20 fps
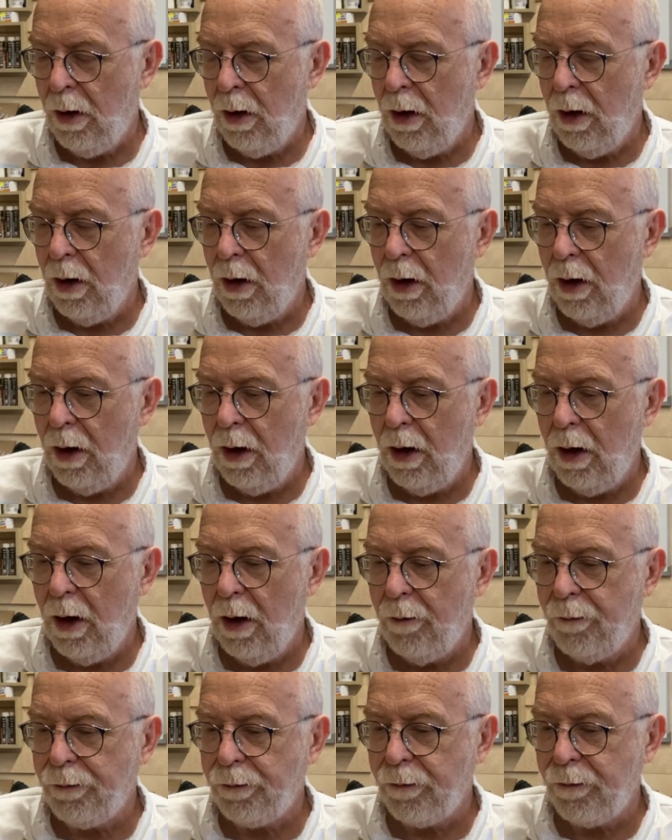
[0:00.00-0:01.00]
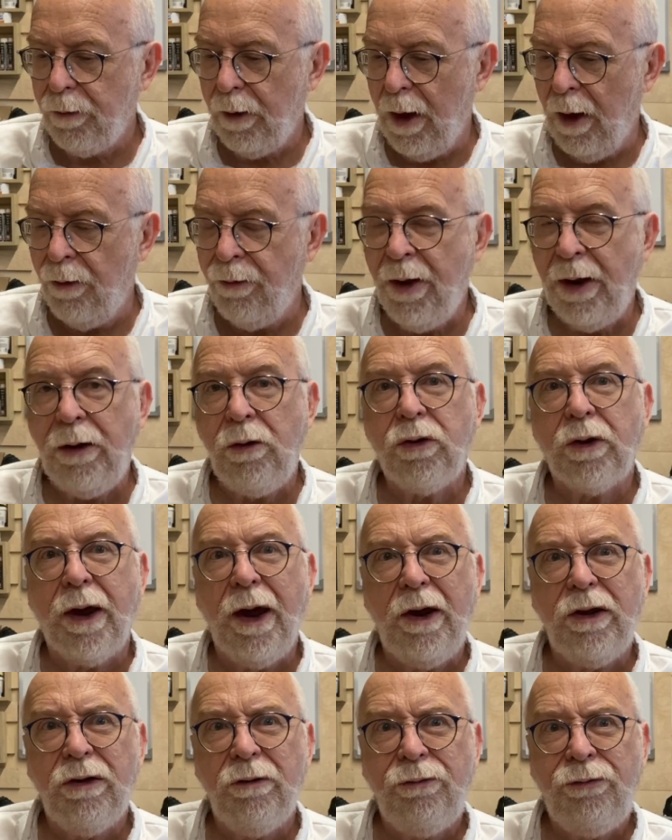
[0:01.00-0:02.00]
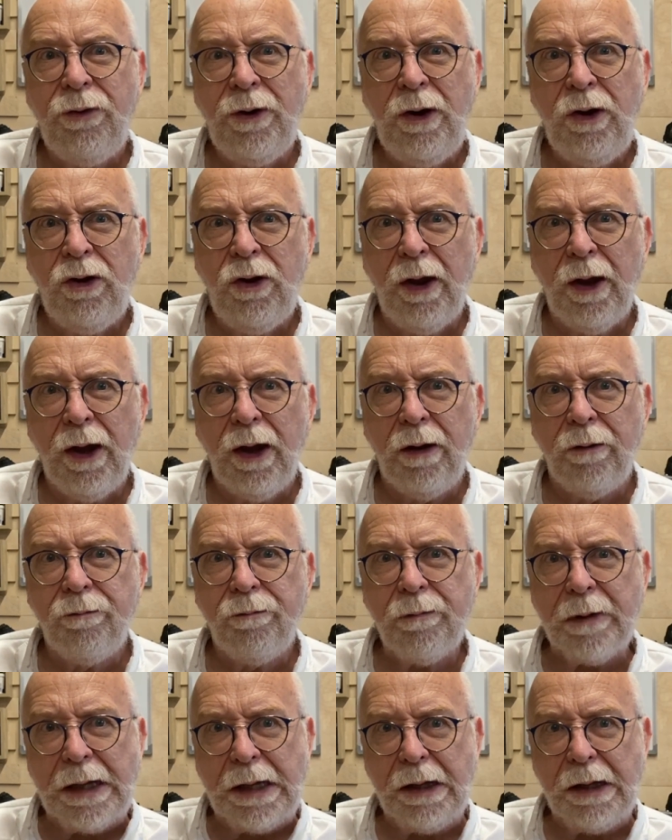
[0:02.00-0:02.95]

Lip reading: And then it's a case of finishing,